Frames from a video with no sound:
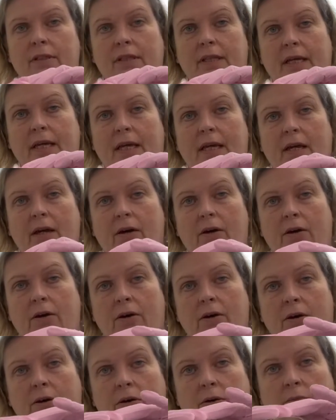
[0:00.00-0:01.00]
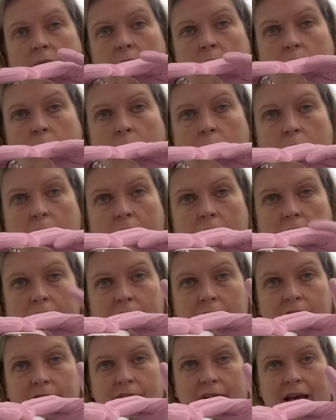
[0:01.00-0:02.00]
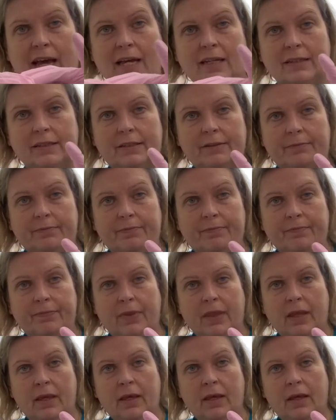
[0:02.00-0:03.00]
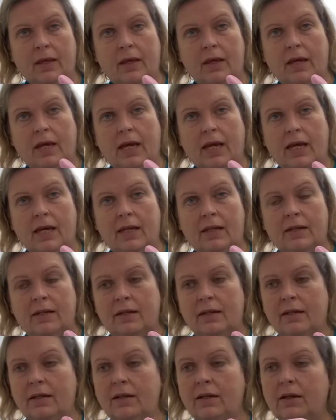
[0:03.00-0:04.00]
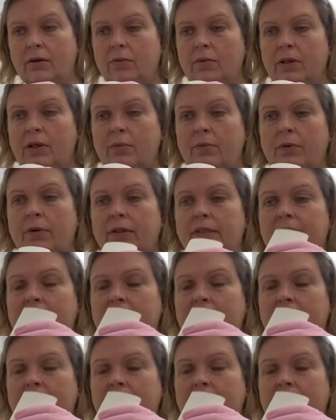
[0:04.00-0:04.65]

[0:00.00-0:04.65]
they are more flat. And when you put